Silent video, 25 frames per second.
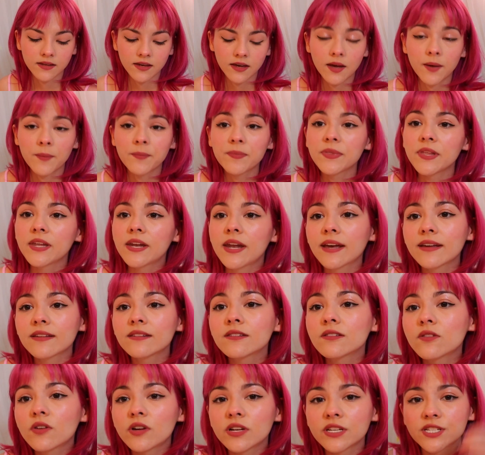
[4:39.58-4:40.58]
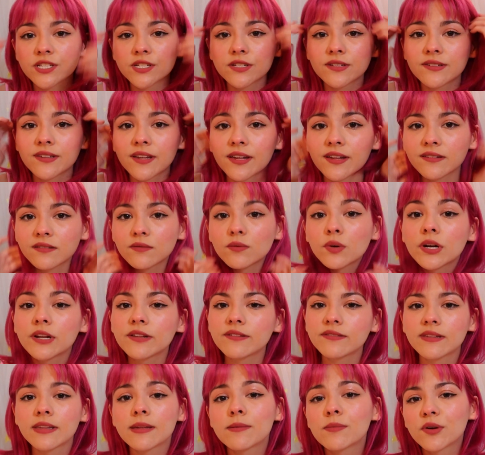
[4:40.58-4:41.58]
The next question says, what
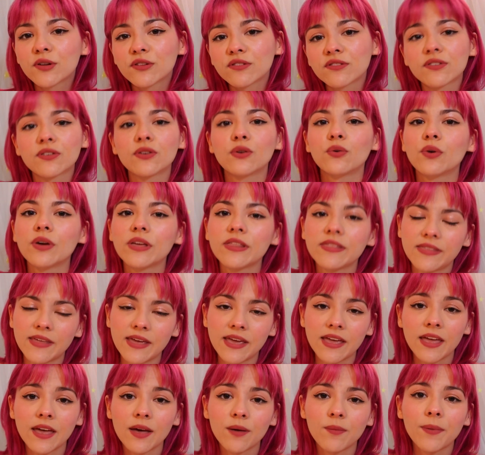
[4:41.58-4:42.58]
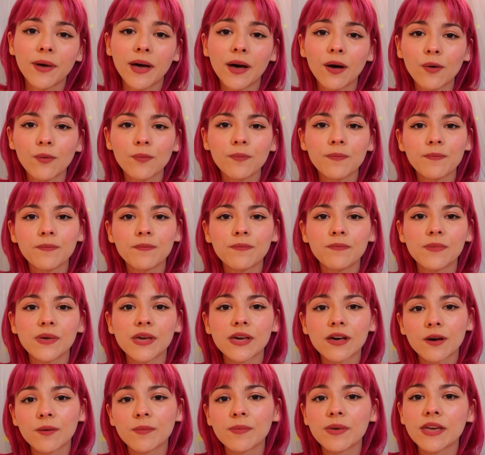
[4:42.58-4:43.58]
is the most annoying thing about
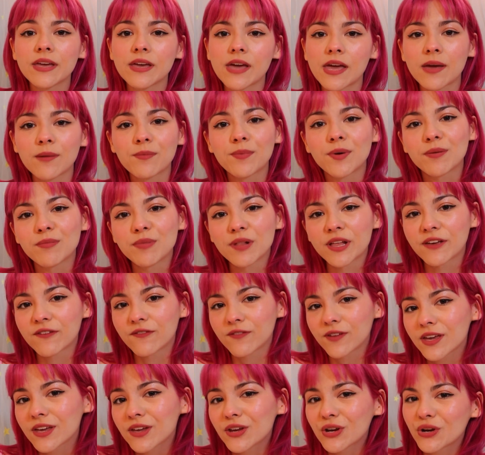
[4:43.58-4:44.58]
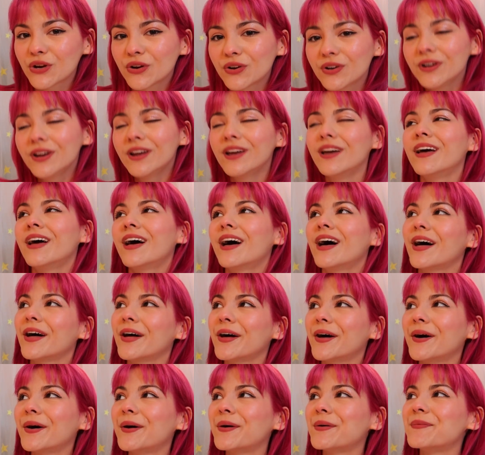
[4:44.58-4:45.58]
becoming a public figure?
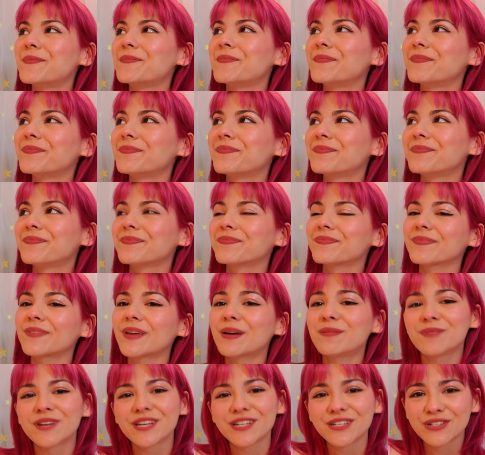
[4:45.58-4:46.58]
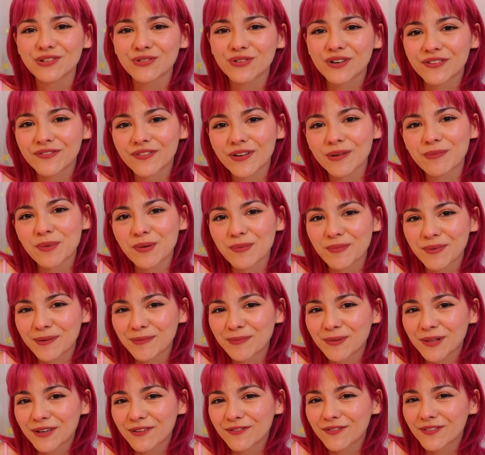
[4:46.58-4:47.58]
I'm not sure if I'm a
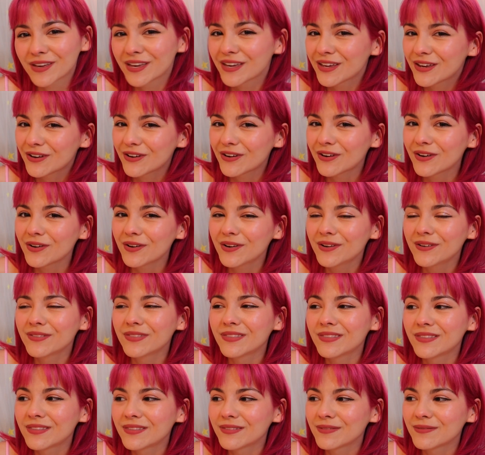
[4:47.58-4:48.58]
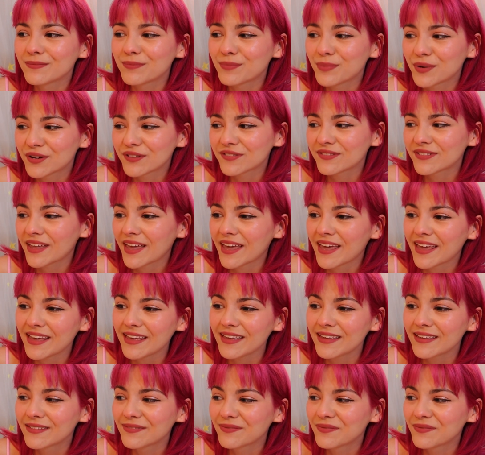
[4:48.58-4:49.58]
public figure per se,